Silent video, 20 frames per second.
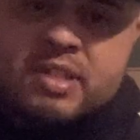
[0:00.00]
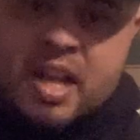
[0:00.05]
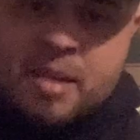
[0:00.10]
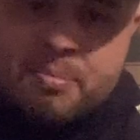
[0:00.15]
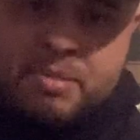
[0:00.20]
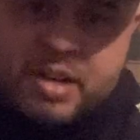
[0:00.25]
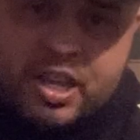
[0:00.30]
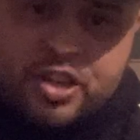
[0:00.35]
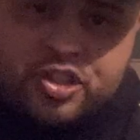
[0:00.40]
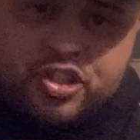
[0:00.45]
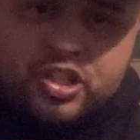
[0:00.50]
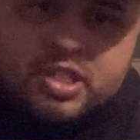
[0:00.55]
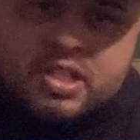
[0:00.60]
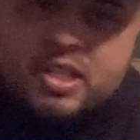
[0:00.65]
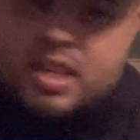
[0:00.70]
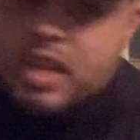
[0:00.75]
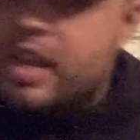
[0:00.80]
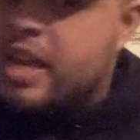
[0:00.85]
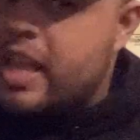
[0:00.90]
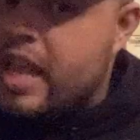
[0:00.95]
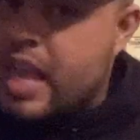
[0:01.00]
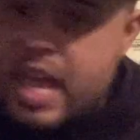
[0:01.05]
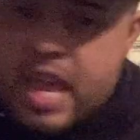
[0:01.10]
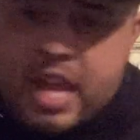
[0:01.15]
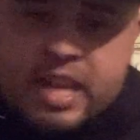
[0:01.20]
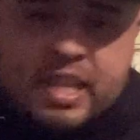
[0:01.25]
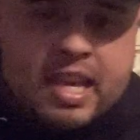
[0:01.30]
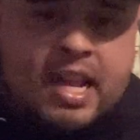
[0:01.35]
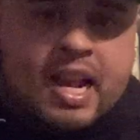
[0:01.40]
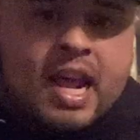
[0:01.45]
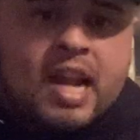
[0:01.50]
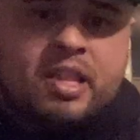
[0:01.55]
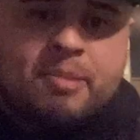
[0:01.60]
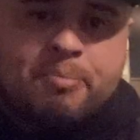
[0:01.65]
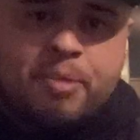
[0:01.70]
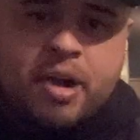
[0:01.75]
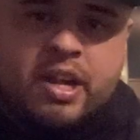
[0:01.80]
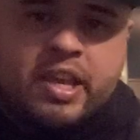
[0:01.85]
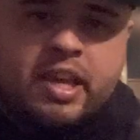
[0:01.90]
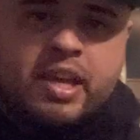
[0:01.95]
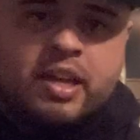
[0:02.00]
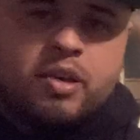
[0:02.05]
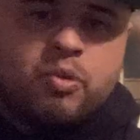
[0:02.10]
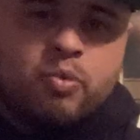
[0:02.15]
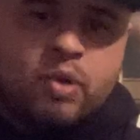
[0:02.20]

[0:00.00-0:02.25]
combinations and get out of the pocket.